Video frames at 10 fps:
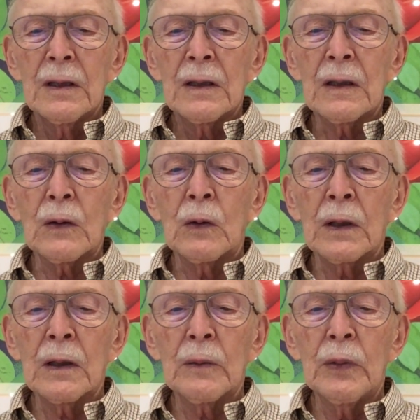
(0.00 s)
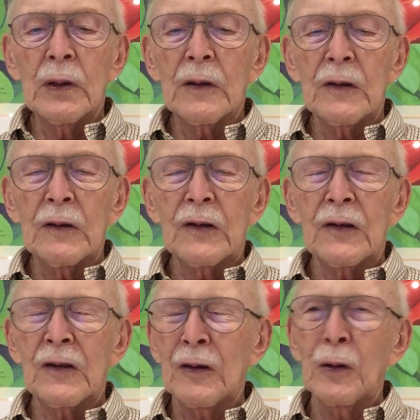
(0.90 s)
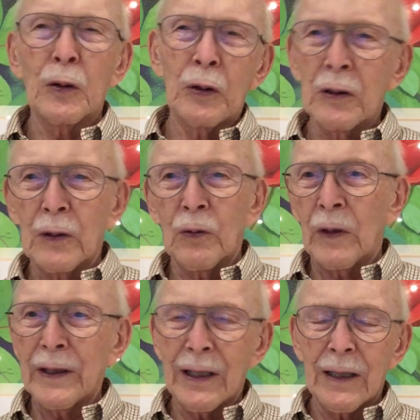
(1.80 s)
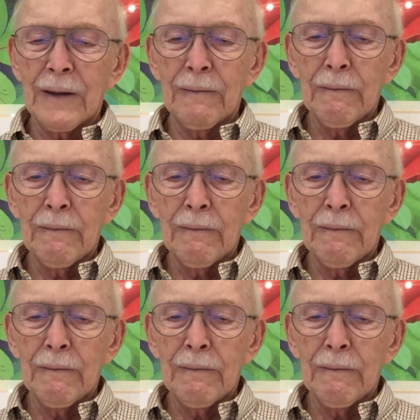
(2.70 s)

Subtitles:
that Gwendolyn Brooks is so good at writing.